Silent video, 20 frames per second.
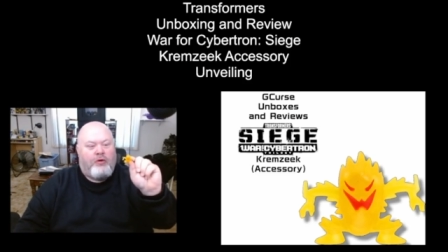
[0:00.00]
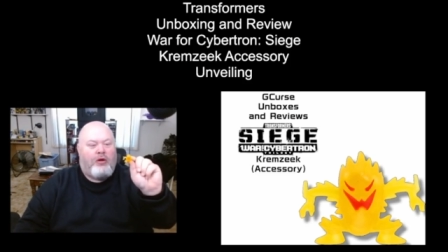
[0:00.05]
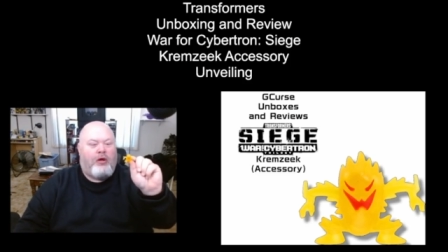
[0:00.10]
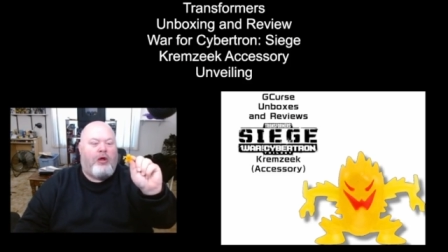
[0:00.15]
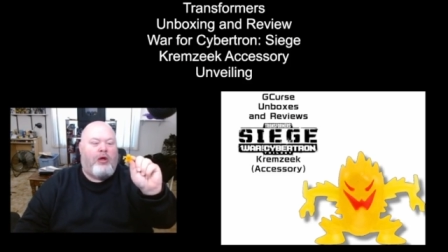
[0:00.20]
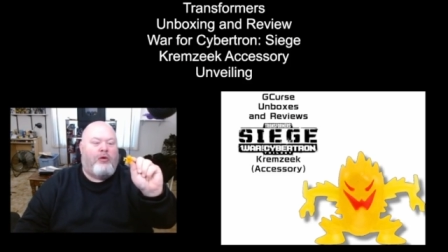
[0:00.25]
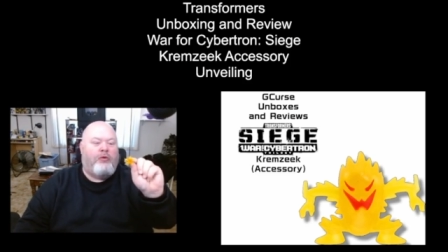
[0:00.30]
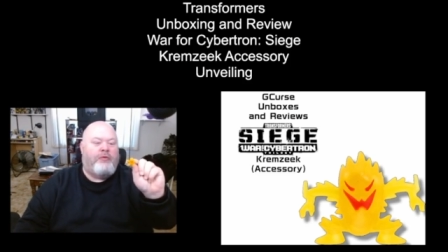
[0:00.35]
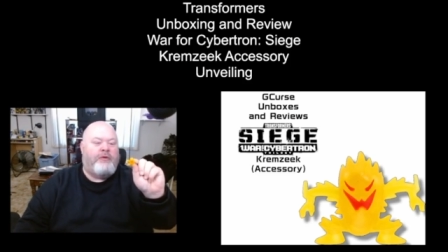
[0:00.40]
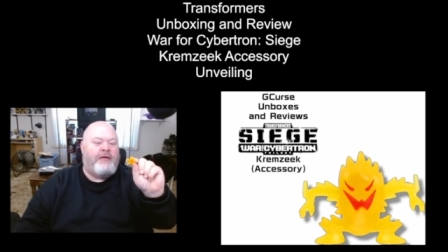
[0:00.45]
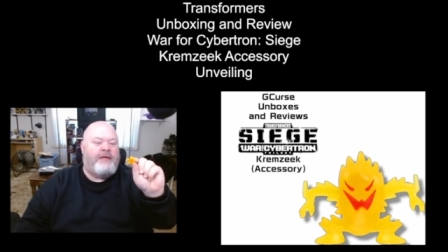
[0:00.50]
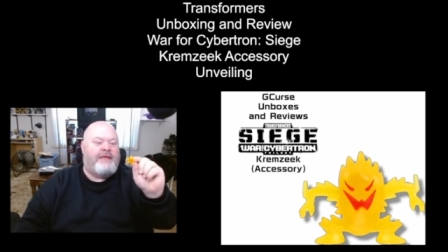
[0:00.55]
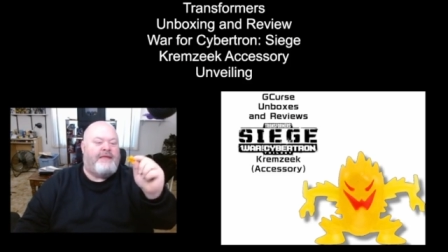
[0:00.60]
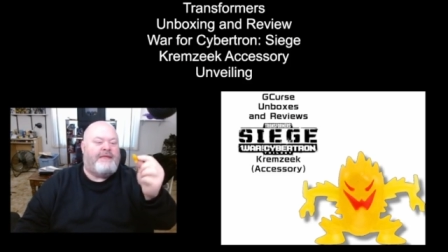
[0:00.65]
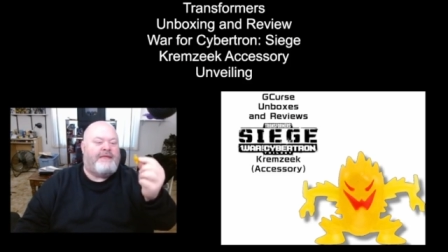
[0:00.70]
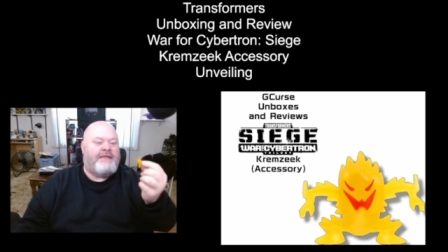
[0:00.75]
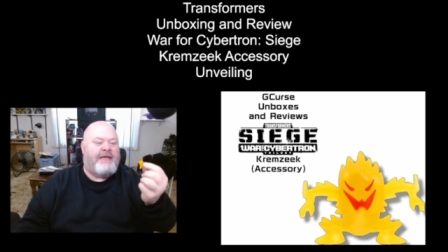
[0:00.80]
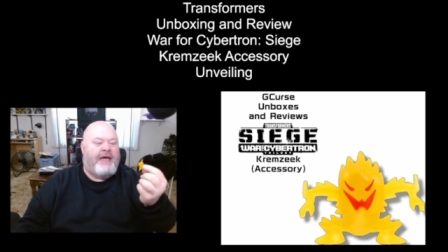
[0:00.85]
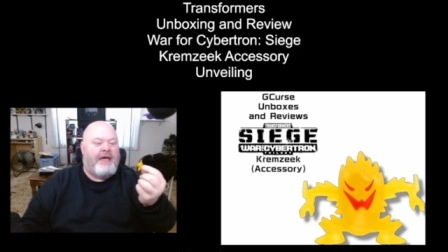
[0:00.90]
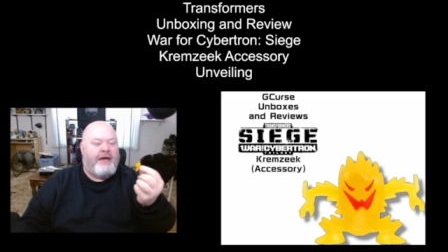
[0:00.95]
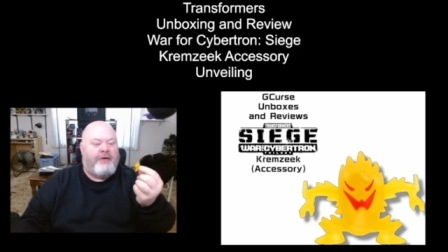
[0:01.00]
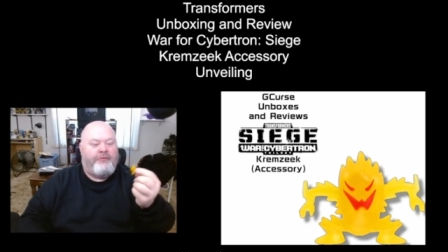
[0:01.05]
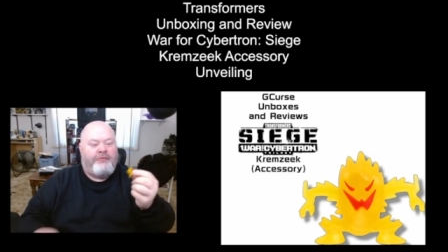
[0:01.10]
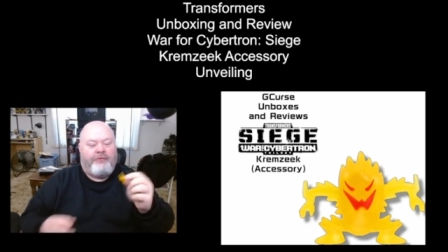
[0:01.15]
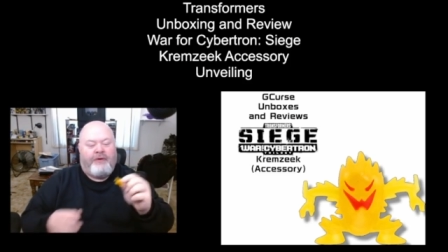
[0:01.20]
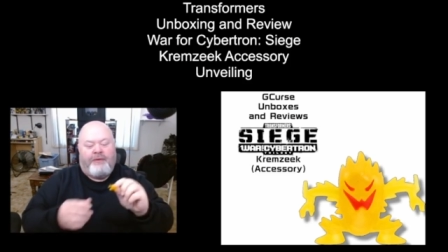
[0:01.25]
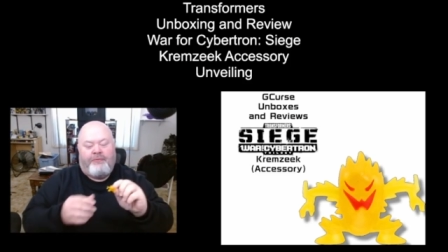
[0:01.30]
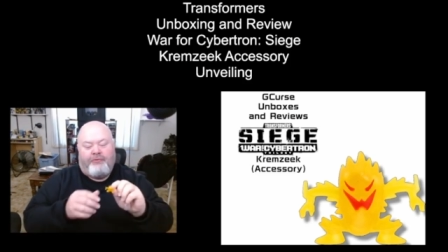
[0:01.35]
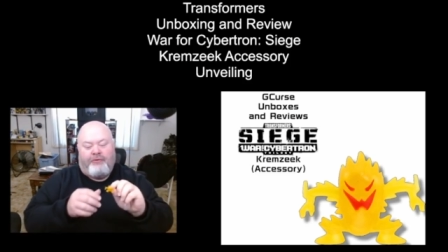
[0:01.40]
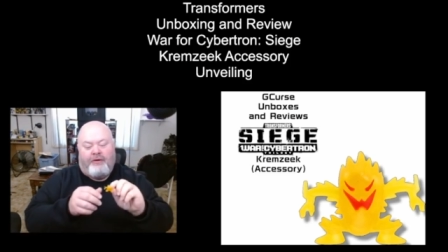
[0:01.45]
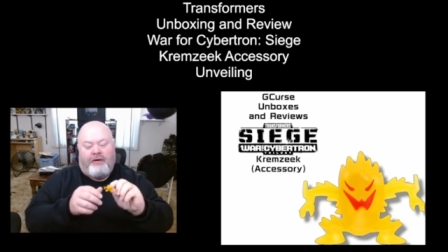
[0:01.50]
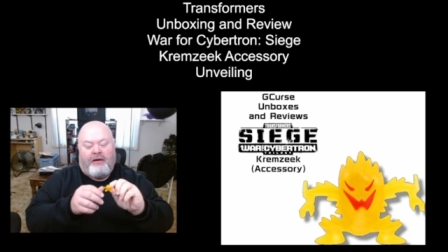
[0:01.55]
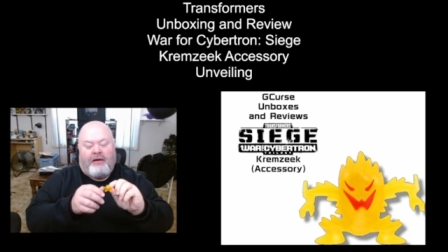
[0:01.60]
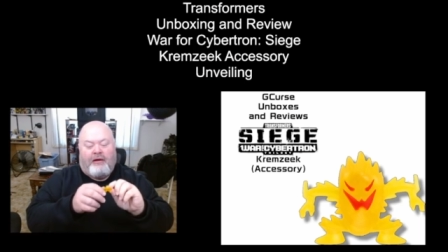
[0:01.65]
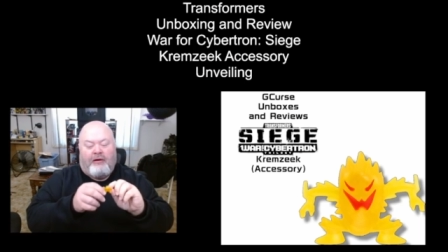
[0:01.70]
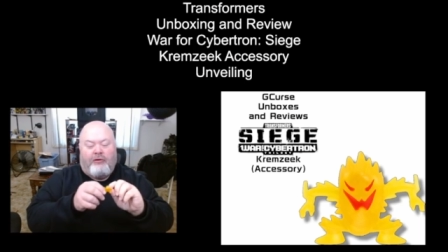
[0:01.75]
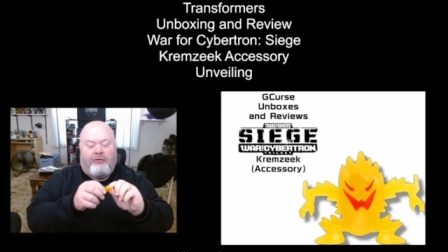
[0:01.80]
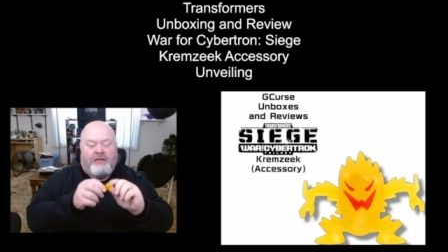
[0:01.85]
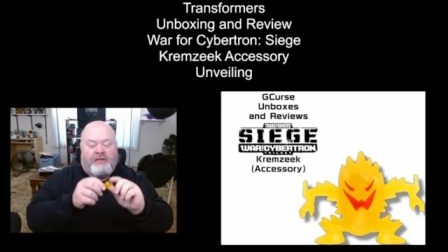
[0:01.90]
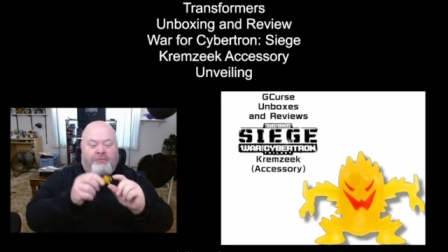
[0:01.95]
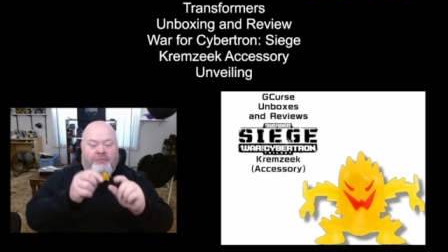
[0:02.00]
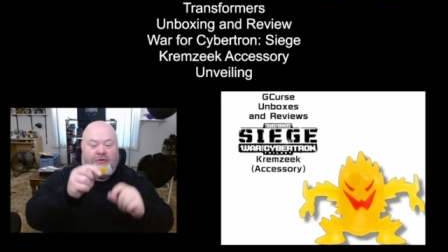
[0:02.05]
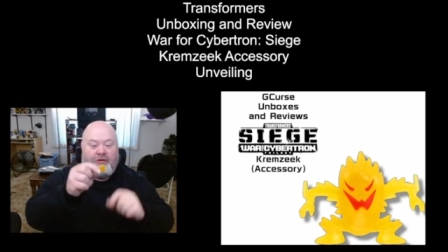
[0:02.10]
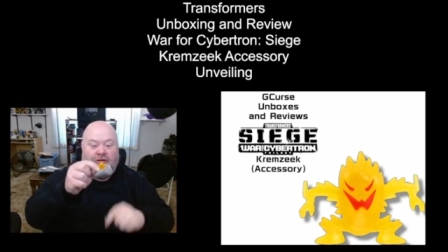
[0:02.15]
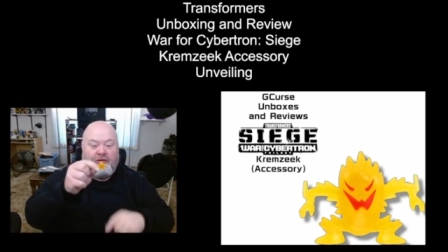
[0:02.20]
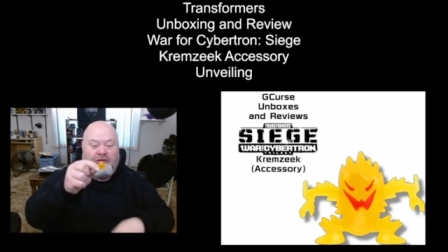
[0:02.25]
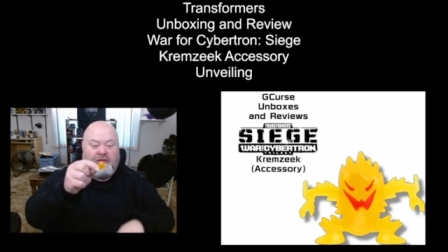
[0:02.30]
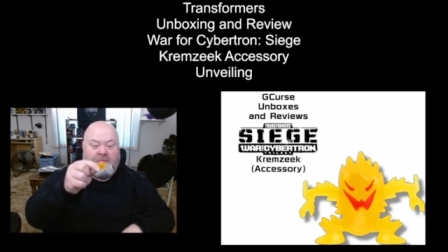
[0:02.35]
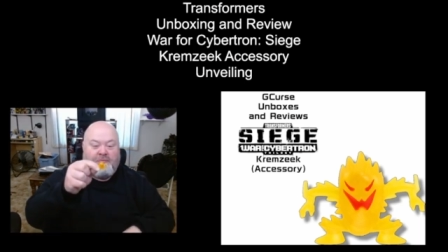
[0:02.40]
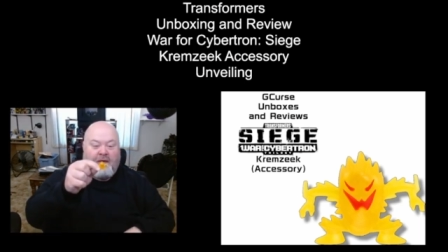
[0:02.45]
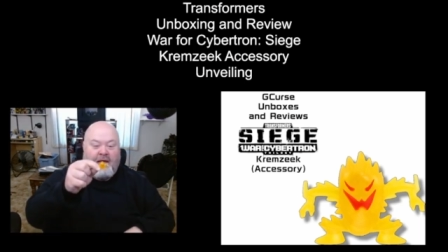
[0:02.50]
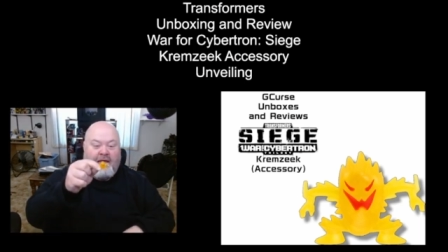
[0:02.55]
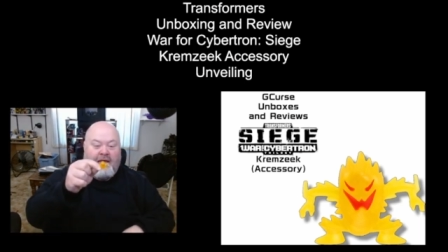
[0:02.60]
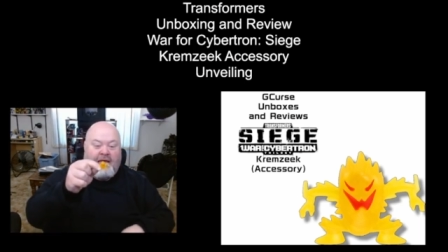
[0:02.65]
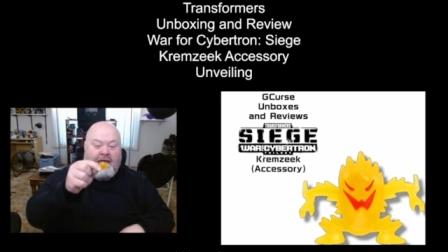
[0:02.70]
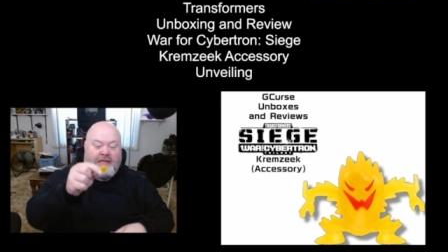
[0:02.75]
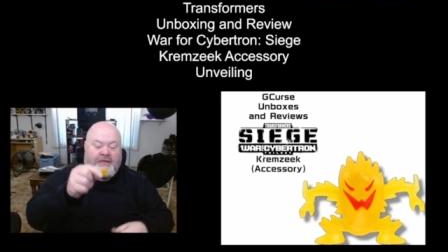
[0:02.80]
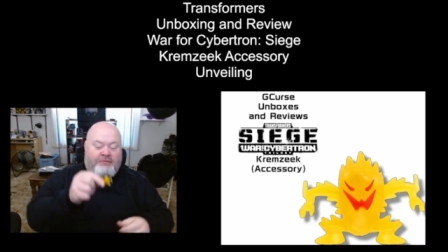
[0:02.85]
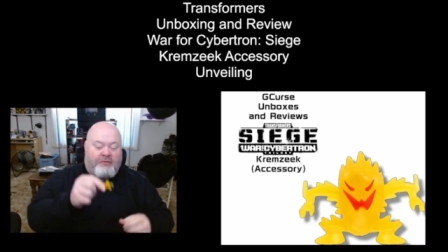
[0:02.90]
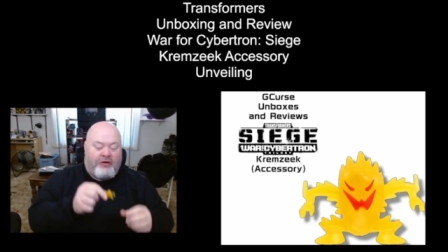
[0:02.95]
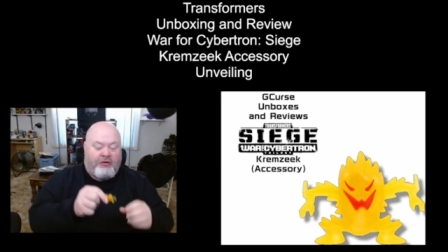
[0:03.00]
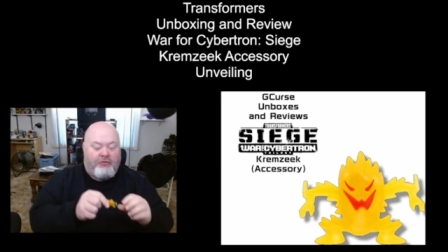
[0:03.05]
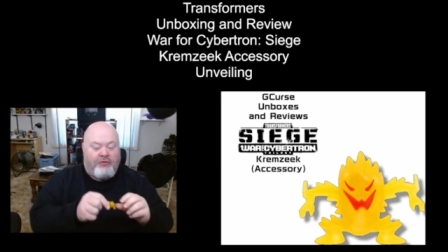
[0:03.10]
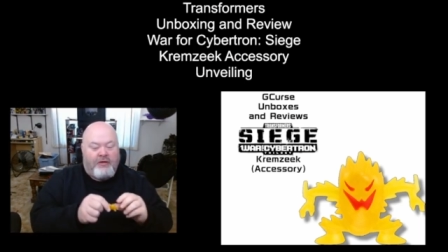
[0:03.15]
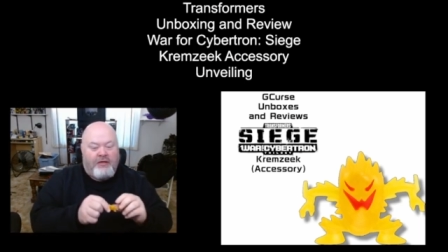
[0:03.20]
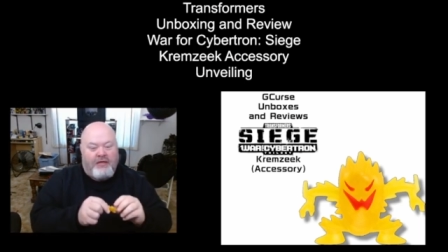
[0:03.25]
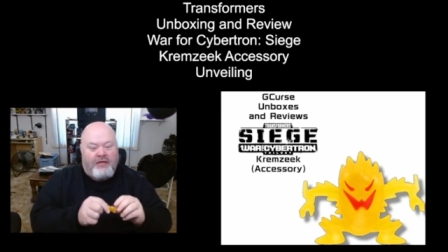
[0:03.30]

always uh, uh always produced by Hasbro.